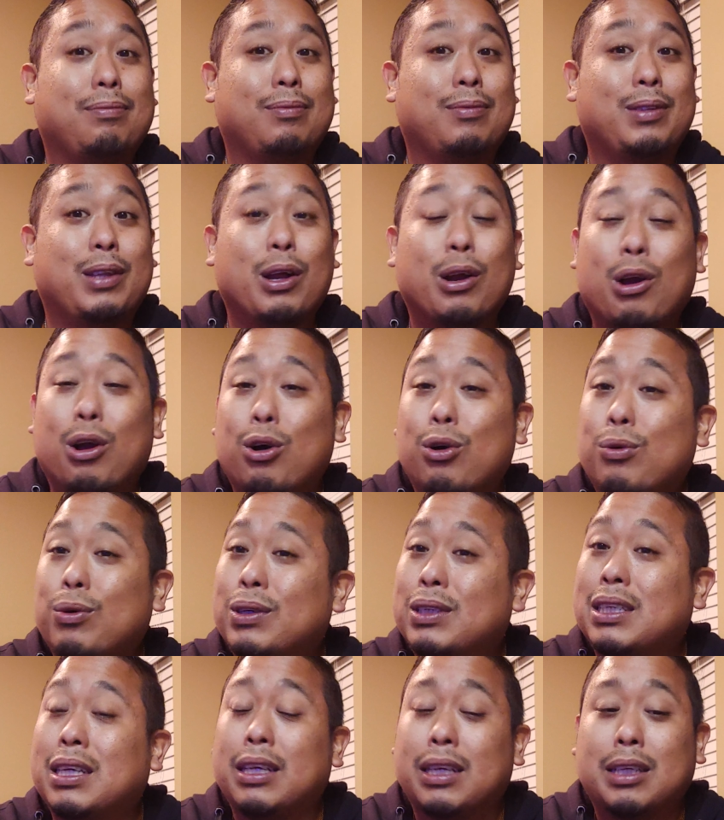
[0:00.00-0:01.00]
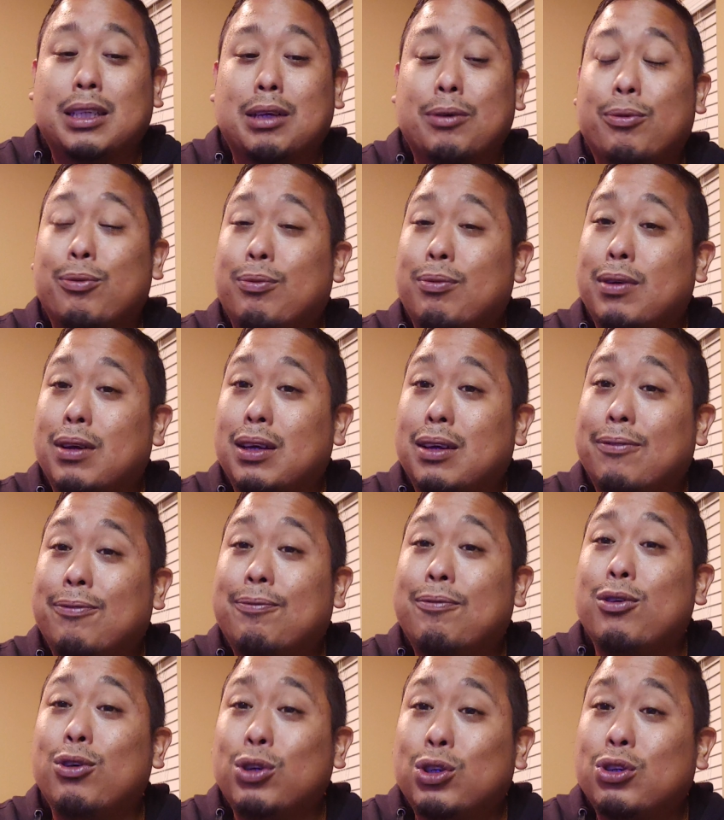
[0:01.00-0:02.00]
there go was It's a, a
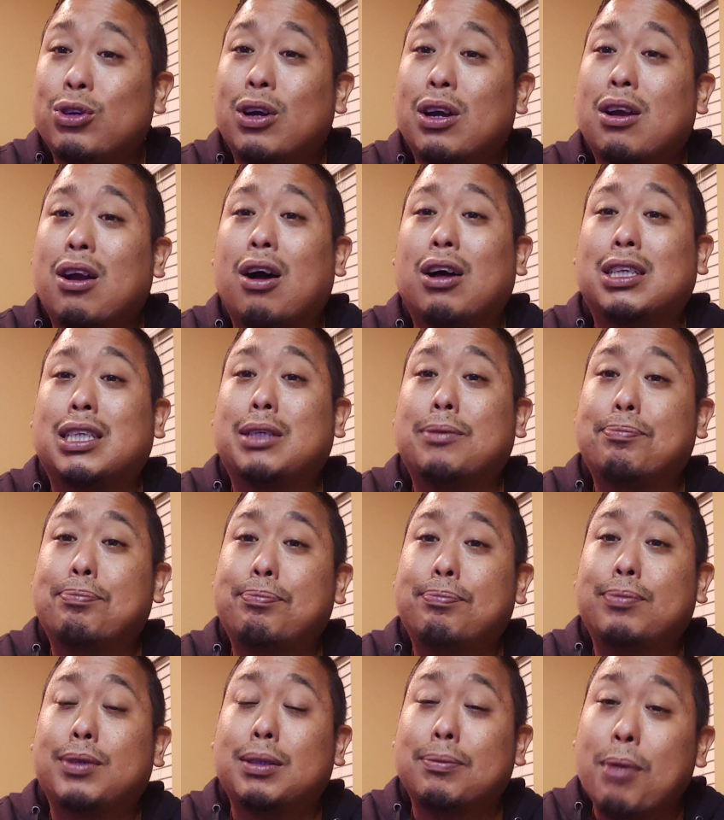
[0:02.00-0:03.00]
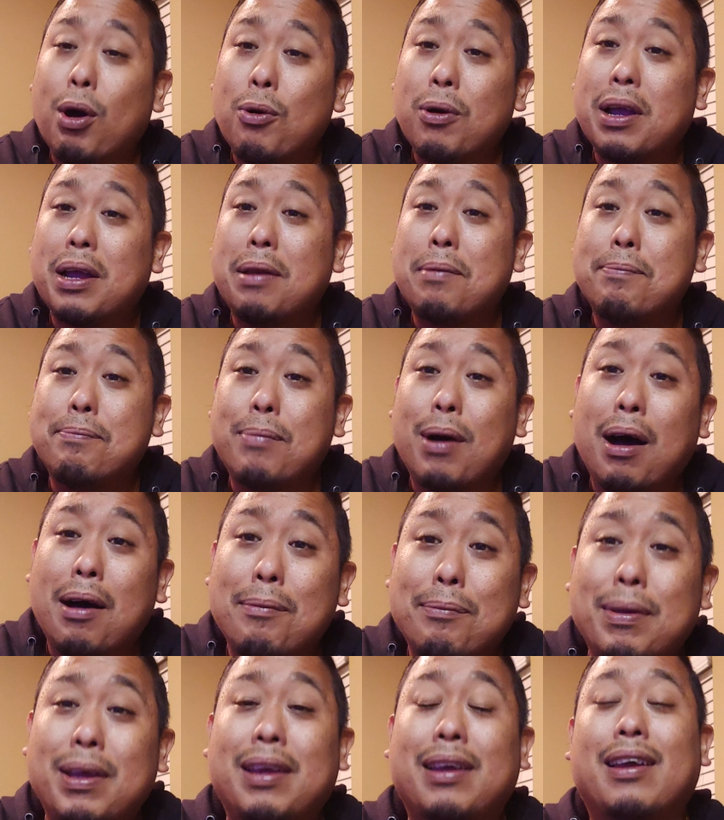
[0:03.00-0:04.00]
food truck called Smoking
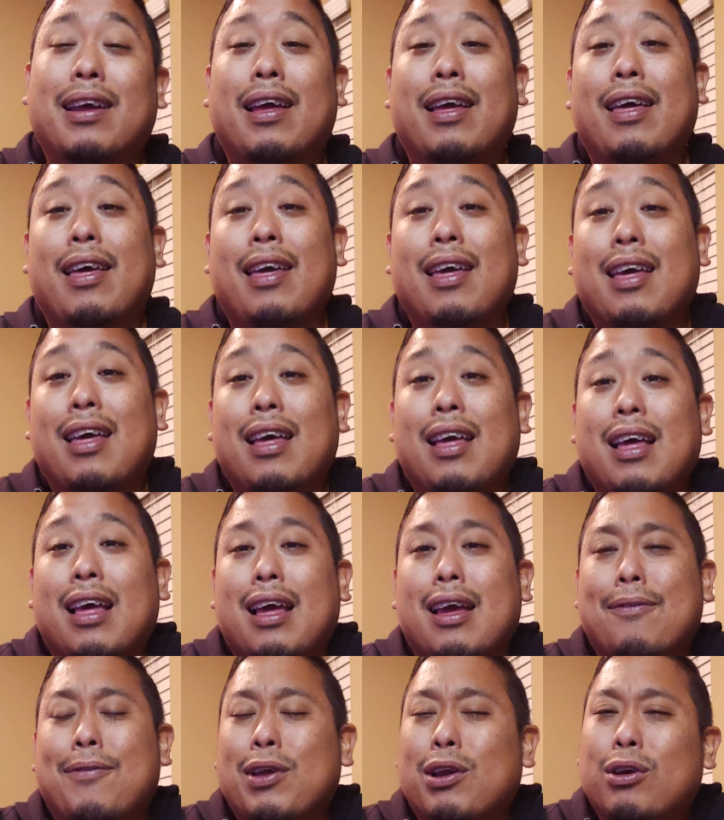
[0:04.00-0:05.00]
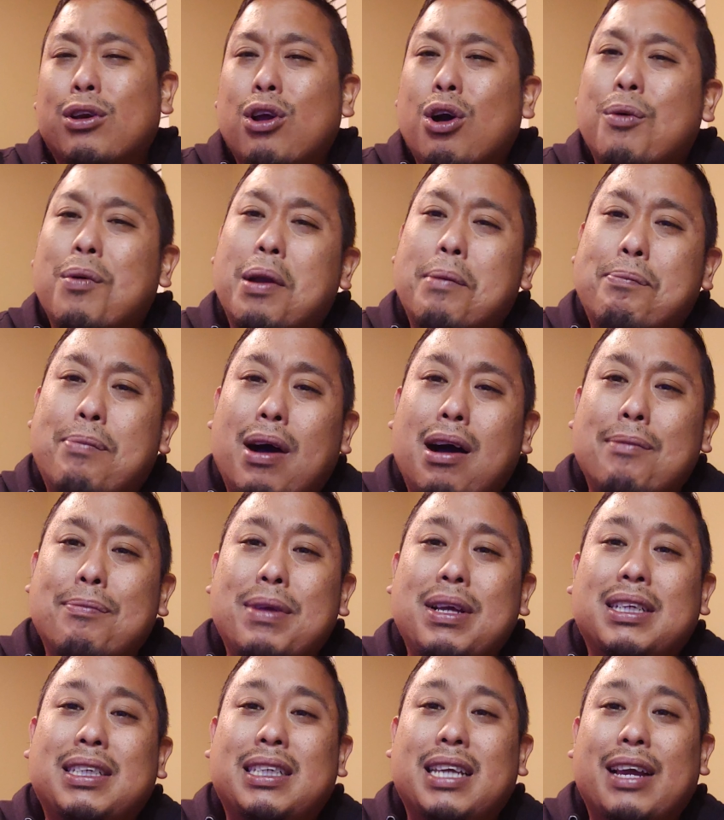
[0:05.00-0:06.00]
Banh If you don't know what a
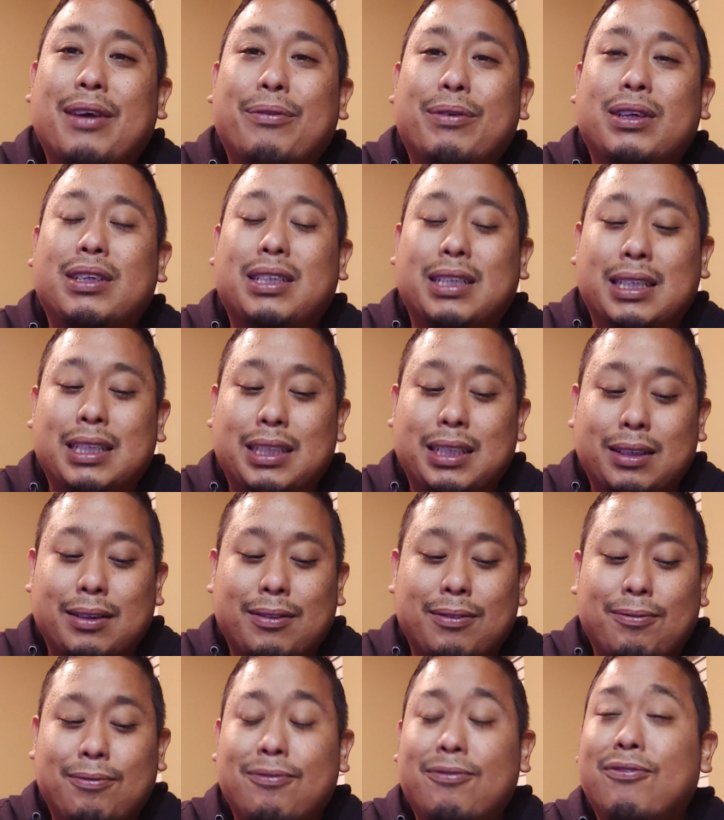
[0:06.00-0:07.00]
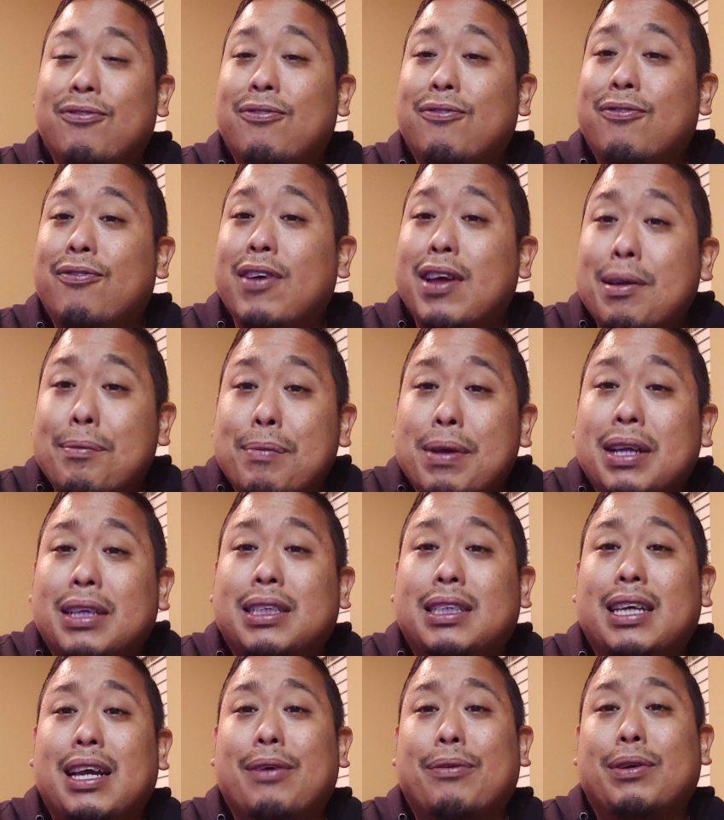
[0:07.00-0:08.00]
banh sandwich is, a Vietnamese
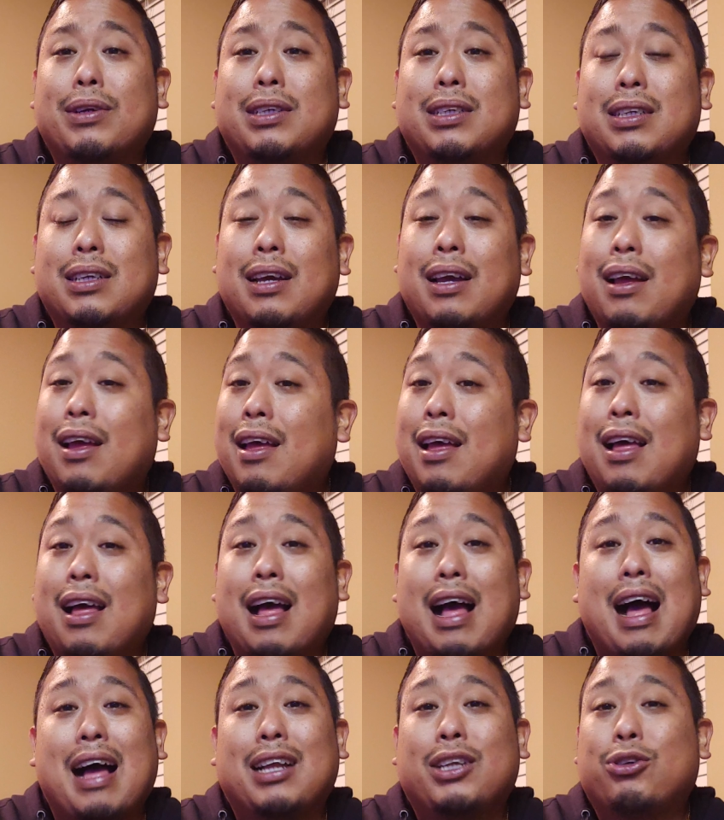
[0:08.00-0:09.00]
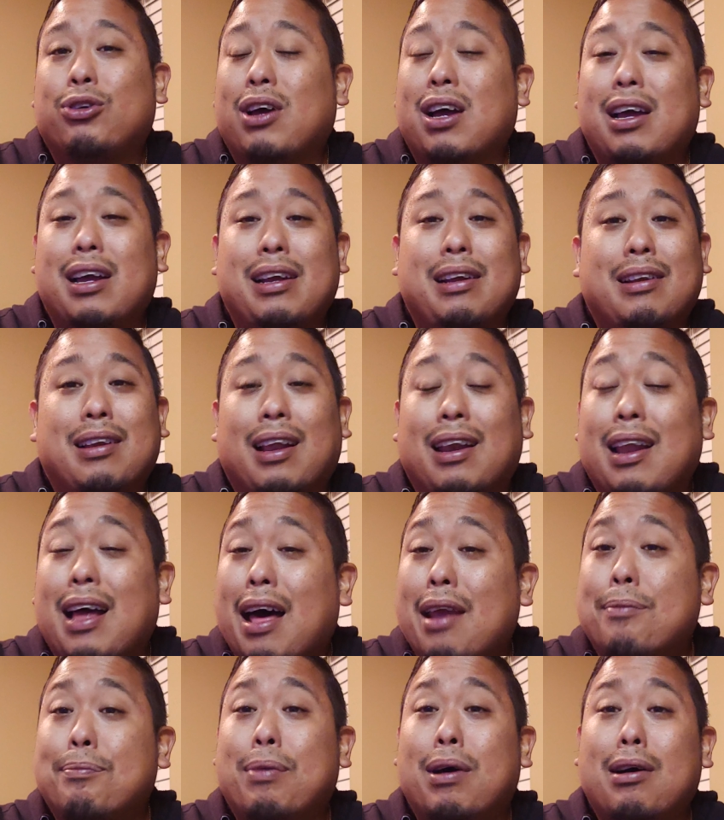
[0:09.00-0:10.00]
sandwich. I tried a
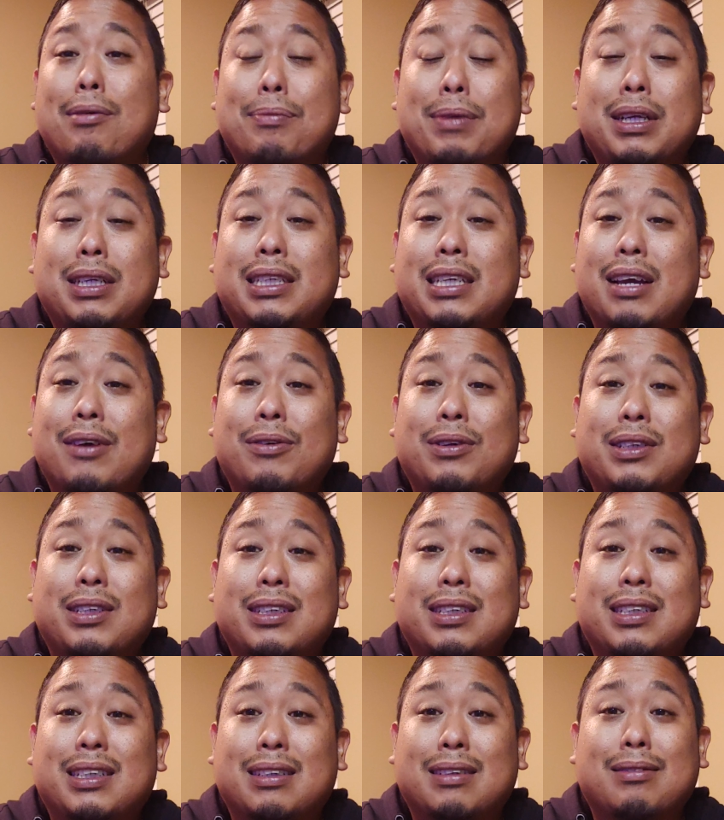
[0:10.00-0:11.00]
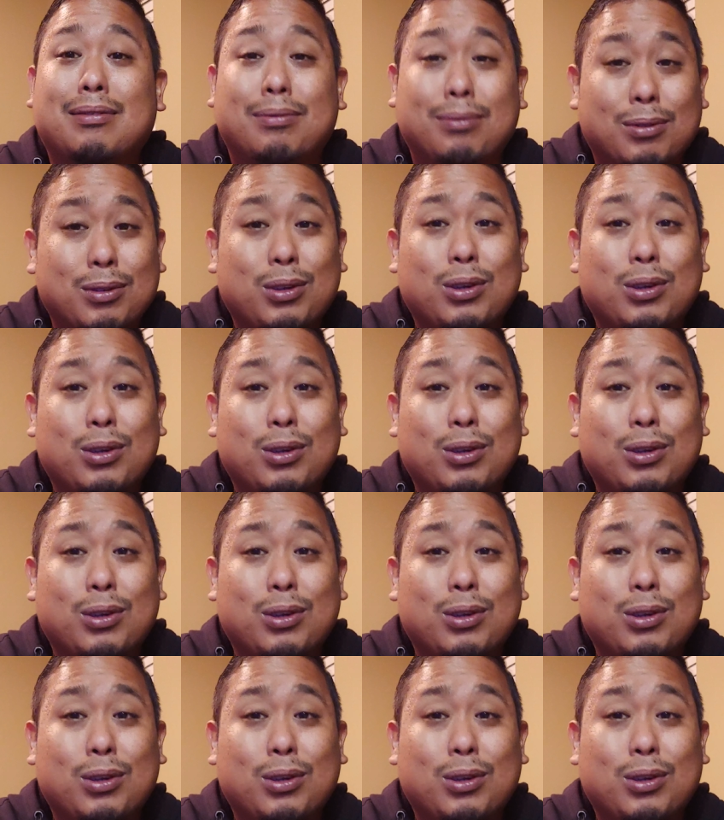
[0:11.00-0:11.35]
lot of banh mi sandwiches and